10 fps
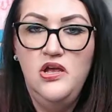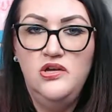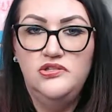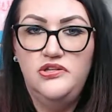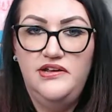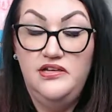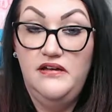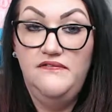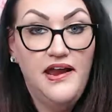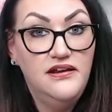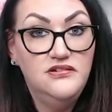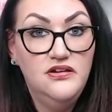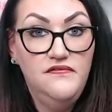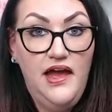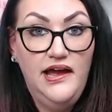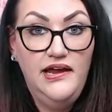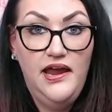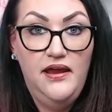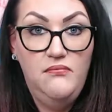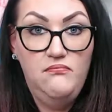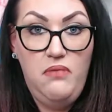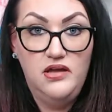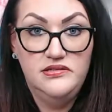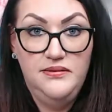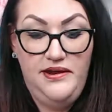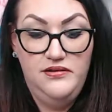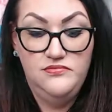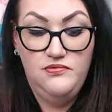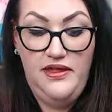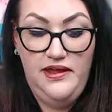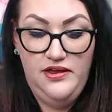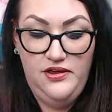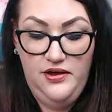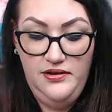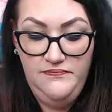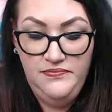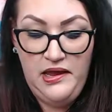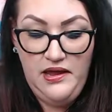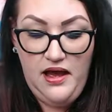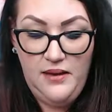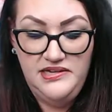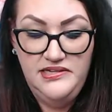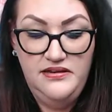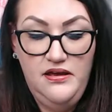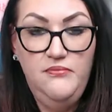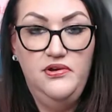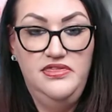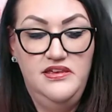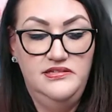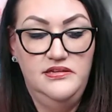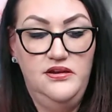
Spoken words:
So I took advantage of that and bought some items while I could. It did come with this little